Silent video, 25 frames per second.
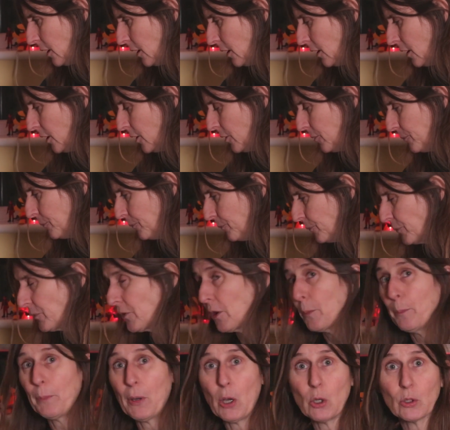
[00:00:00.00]

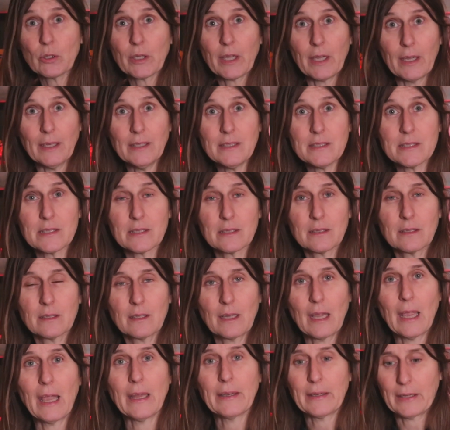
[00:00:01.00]
the pocket
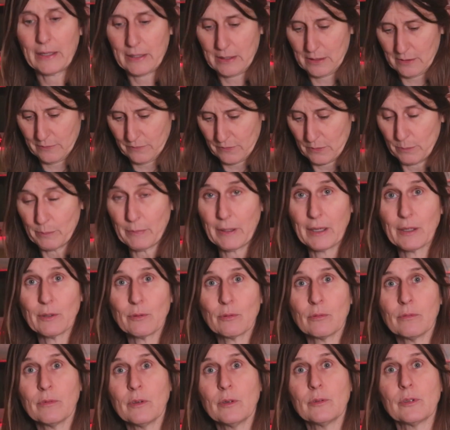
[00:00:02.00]
and I have the
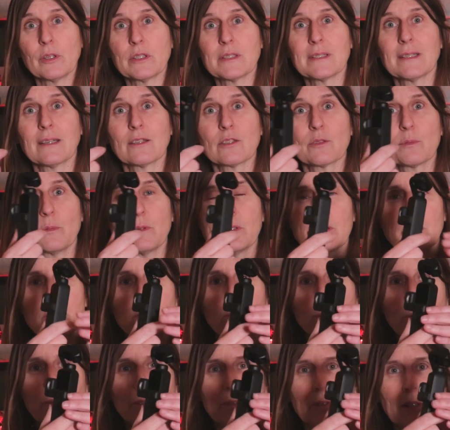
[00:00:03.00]
microphone attachment in
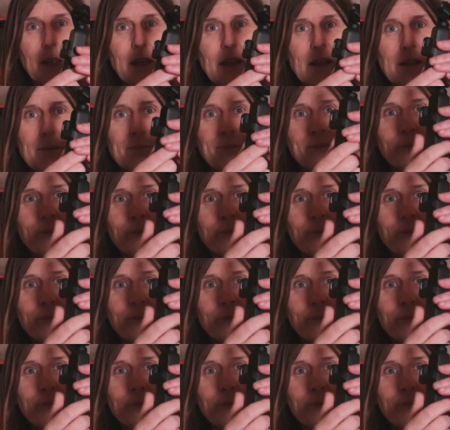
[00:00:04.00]
the pocket,